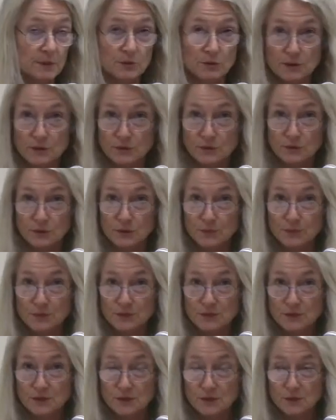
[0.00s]
immigrant
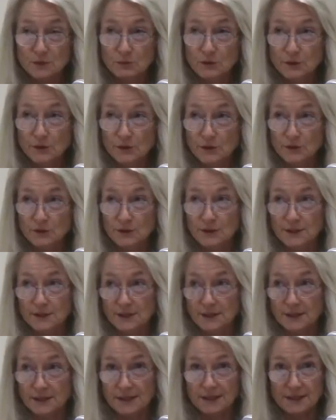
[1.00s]
groups. We're
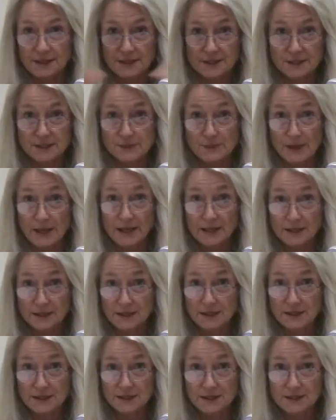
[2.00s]
currently
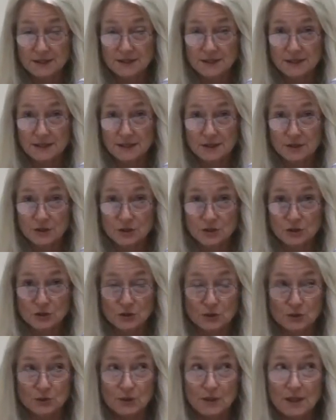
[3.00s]
expanding this
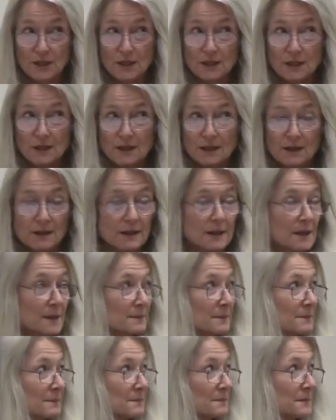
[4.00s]
into
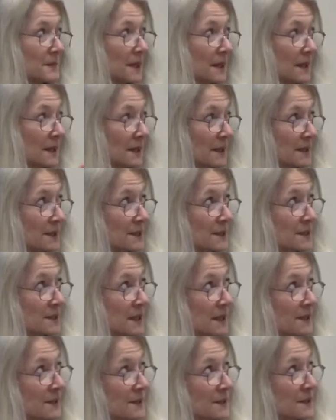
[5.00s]
a
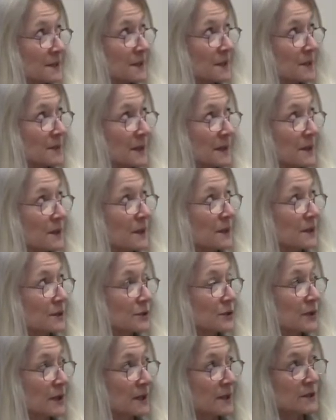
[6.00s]
site that's going to be
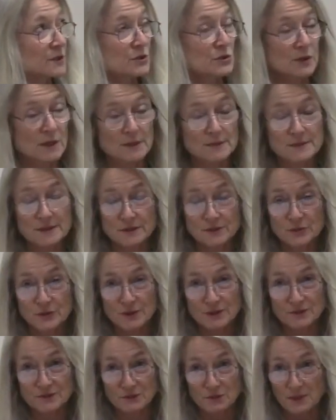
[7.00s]
called Trials, Triumphs, and
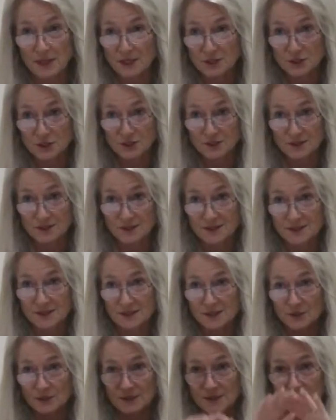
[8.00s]
Transformations.
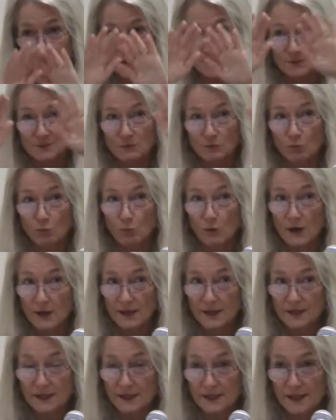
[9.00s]
So it's going to
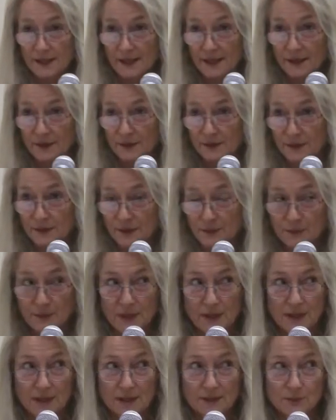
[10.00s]
widen out at the
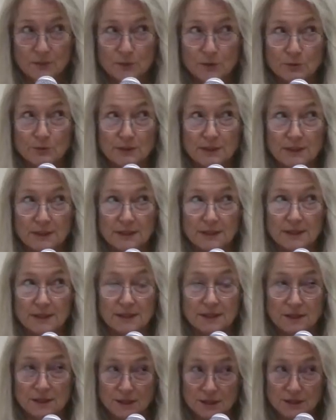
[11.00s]
bottom. We're really
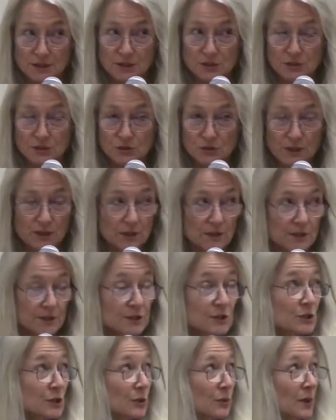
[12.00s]
going to concentrate
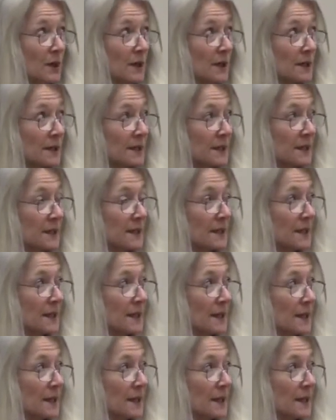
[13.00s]
also on